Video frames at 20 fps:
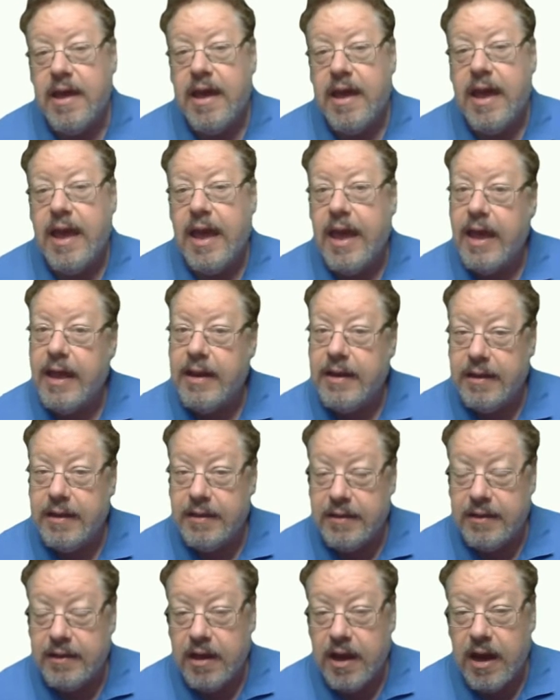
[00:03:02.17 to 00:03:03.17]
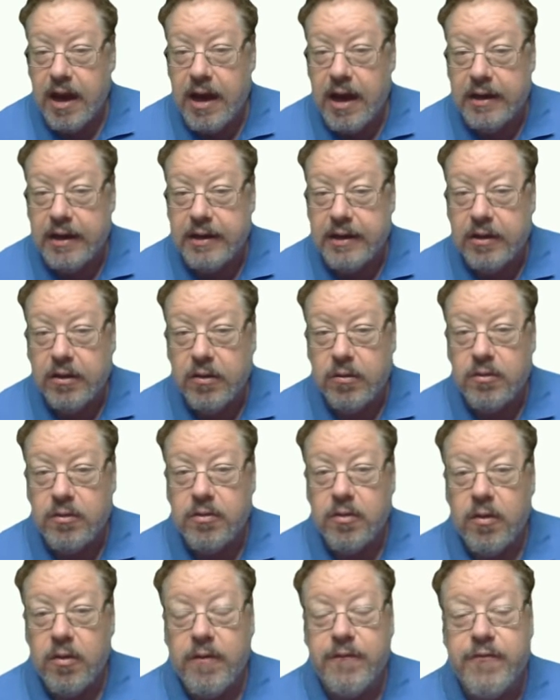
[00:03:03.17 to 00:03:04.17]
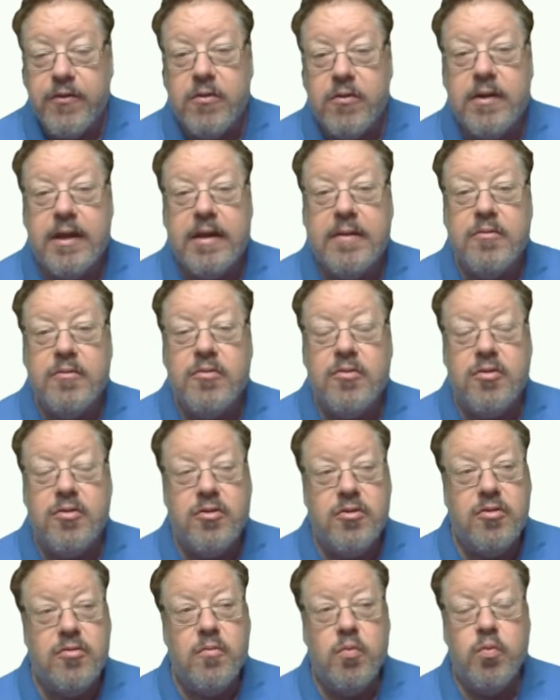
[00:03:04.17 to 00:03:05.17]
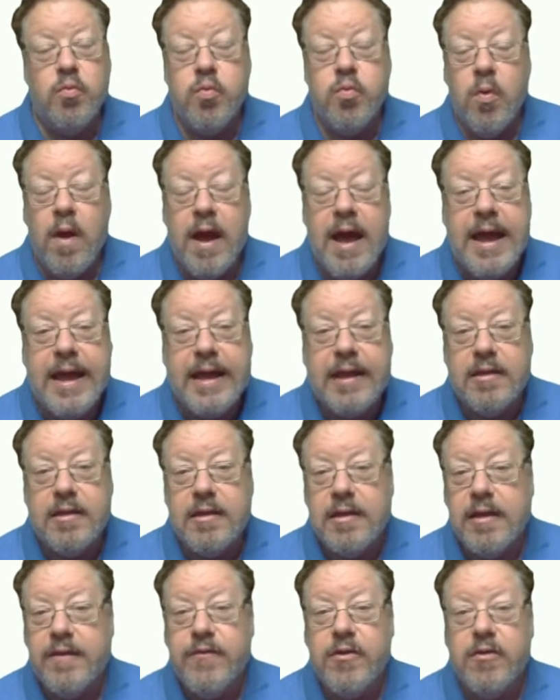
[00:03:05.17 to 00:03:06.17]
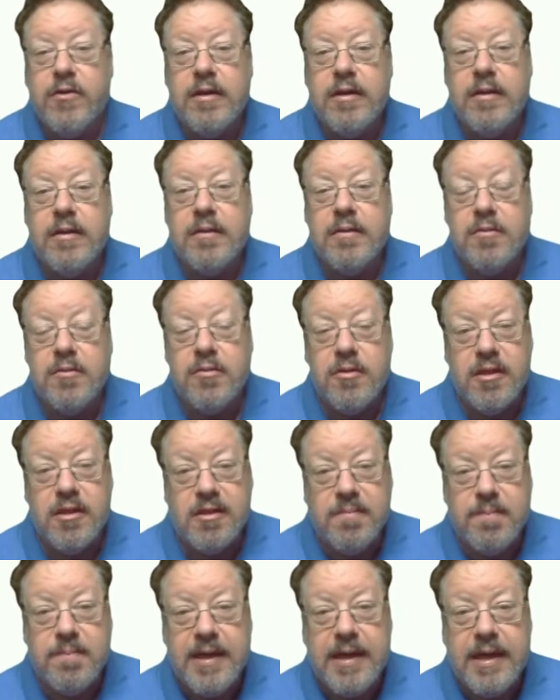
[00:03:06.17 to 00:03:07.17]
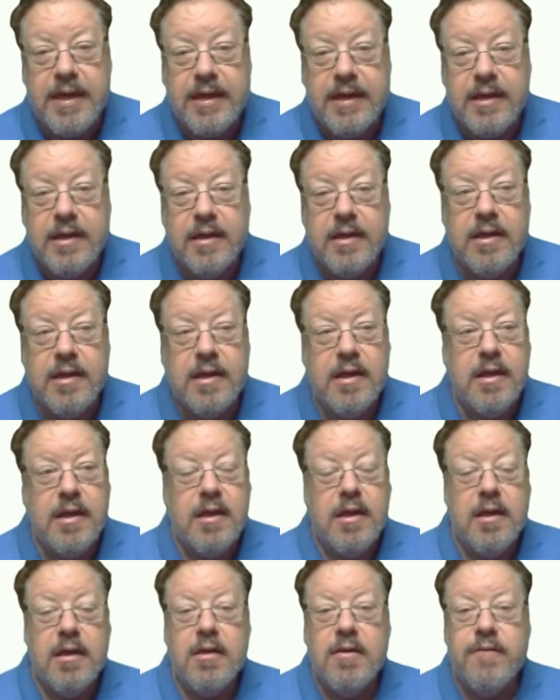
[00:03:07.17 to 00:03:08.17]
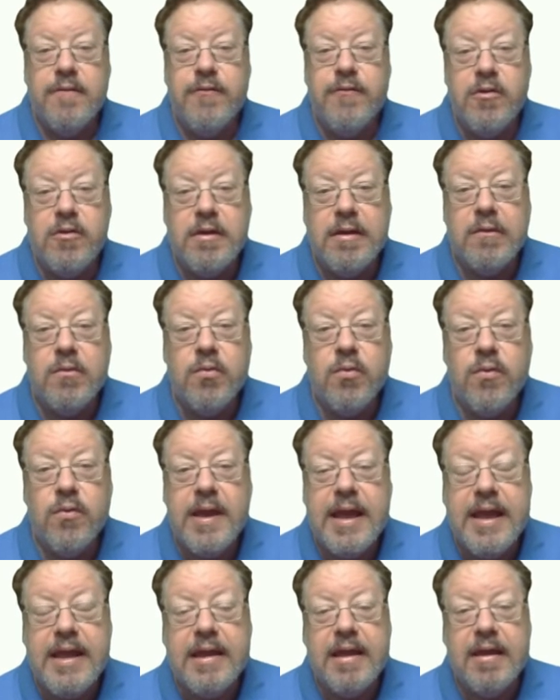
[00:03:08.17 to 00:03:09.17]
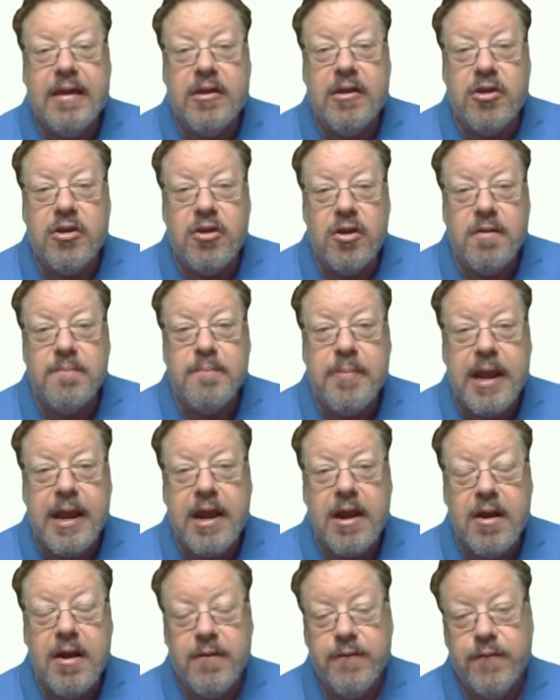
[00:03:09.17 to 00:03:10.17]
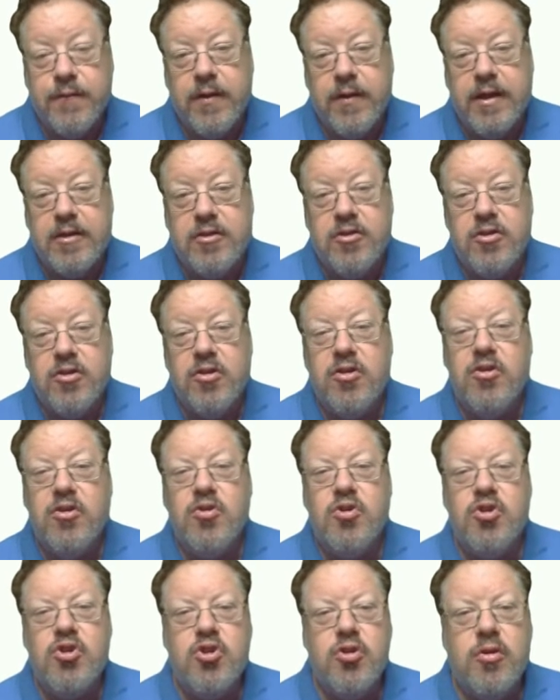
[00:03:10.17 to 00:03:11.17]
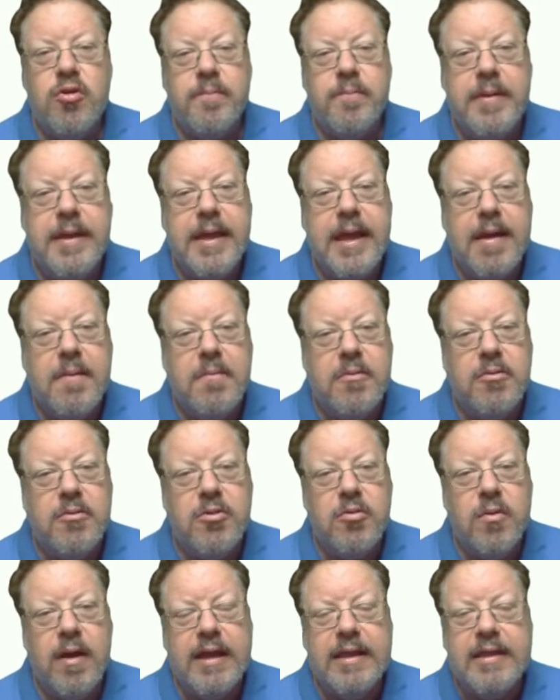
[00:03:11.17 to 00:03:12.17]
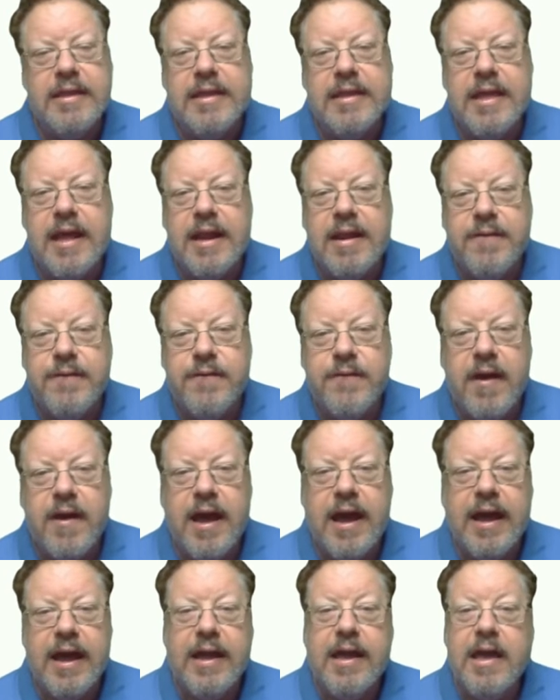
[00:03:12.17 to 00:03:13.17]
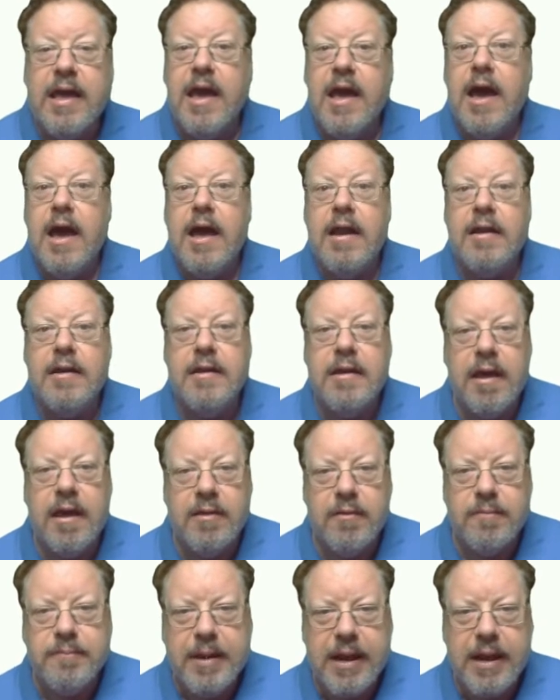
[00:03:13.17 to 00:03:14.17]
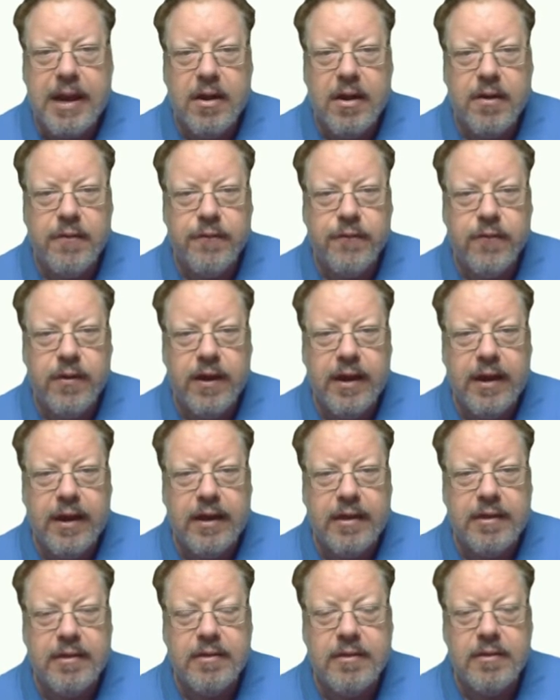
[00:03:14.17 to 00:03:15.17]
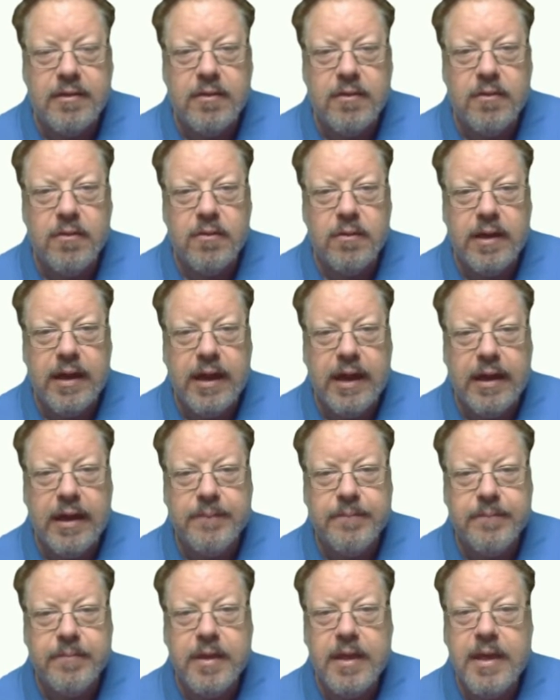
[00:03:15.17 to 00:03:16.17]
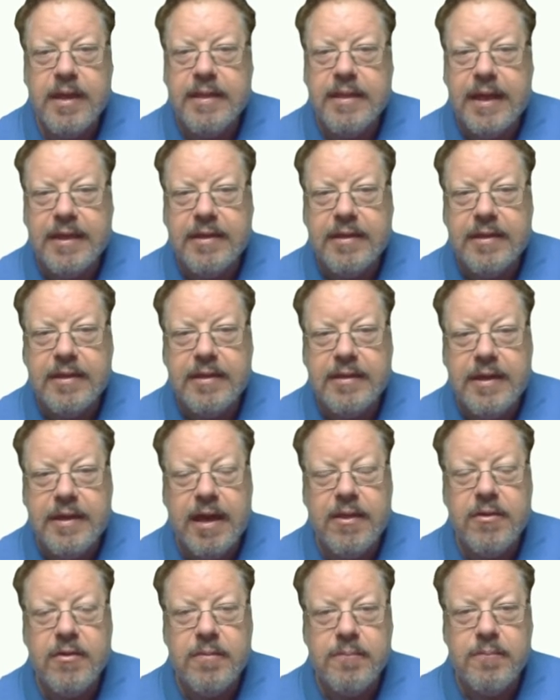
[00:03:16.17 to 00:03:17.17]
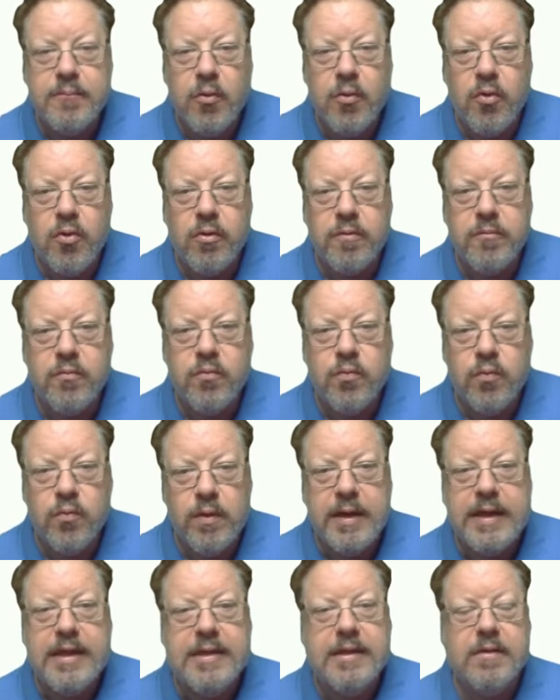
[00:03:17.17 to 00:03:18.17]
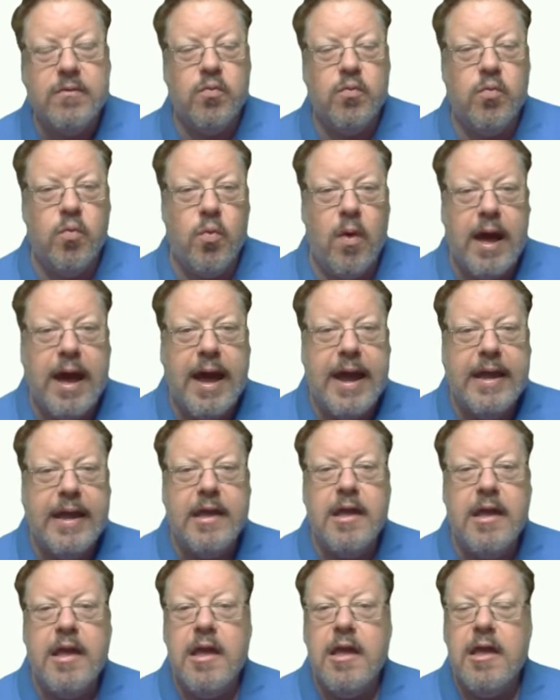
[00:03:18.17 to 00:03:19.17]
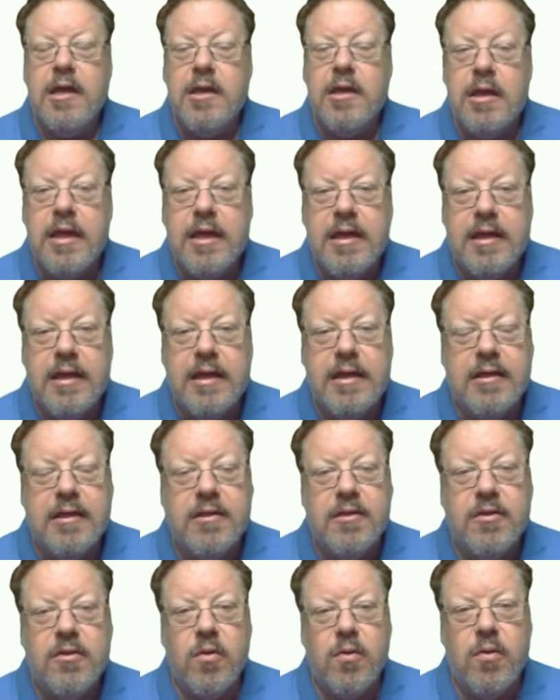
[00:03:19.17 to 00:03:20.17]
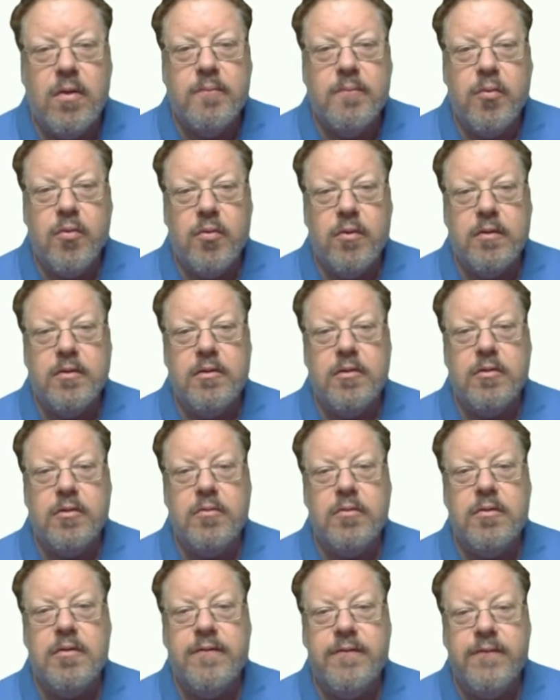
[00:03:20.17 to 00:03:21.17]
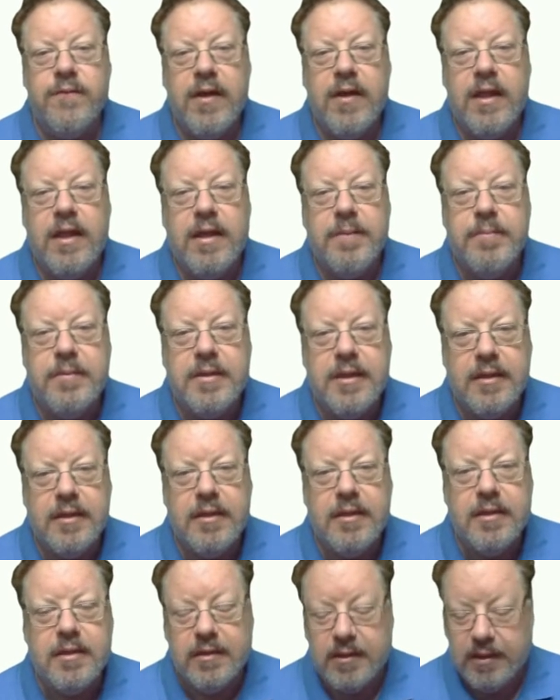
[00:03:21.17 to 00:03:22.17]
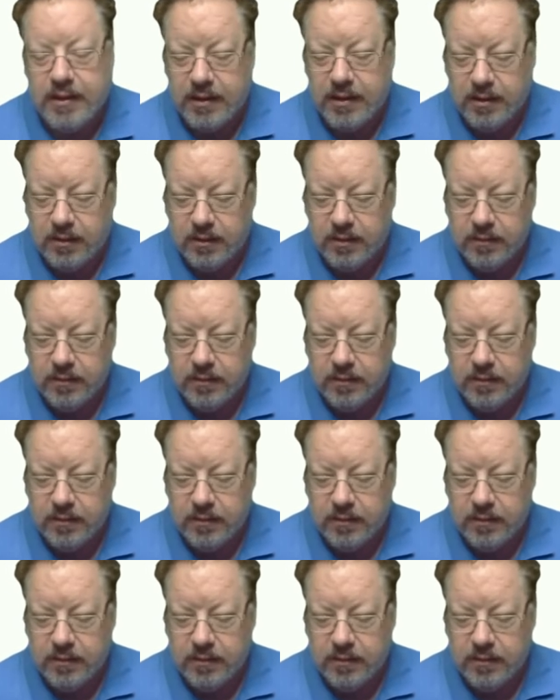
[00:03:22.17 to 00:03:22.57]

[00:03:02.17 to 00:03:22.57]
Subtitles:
and in the audio. So if you can write, if you can speak, if you can create a good paraphrase, you should be able to identify another paraphrase. Okay? That's another important reason why it is so important to develop this skill.